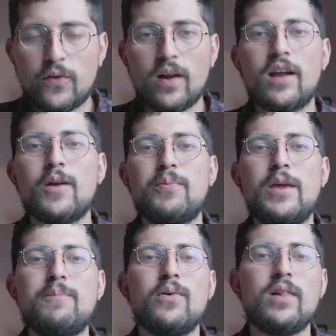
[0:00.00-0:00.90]
for a lot of
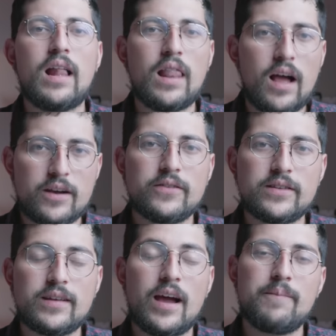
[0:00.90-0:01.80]
people a lot of
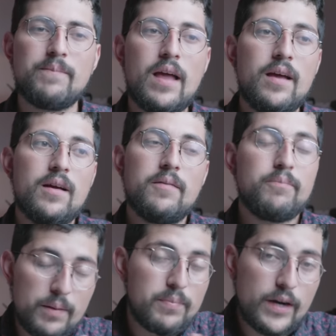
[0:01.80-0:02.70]
the time,
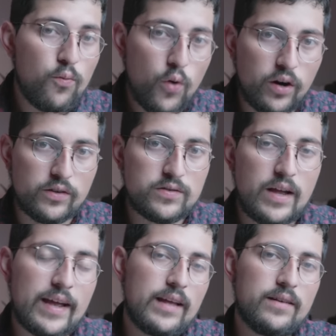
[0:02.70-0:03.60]
but it works.
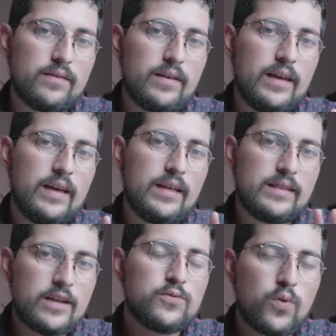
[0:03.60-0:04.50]
Again, it
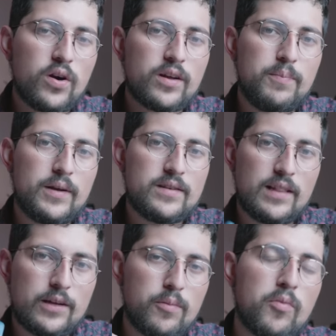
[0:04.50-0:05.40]
does work, but it's
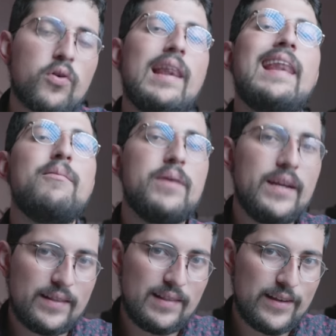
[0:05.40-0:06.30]
a little more
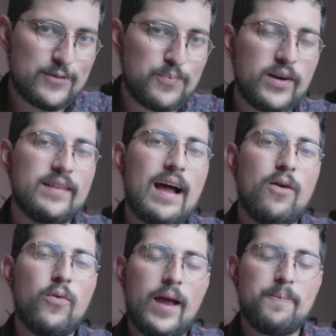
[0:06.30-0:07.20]
limited. Let's put it
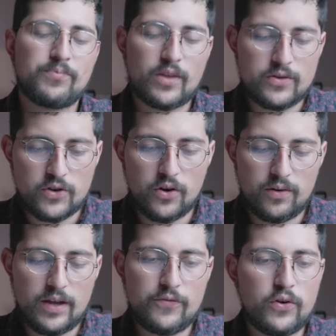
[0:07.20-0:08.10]
that way.
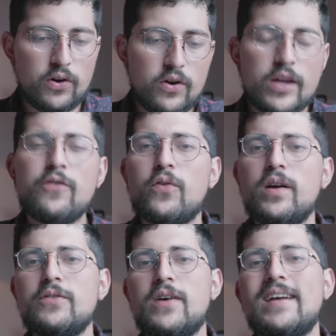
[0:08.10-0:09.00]
So if you're looking for
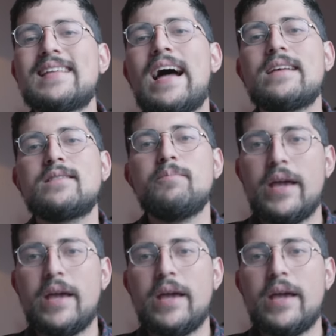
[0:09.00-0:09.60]
a device that has the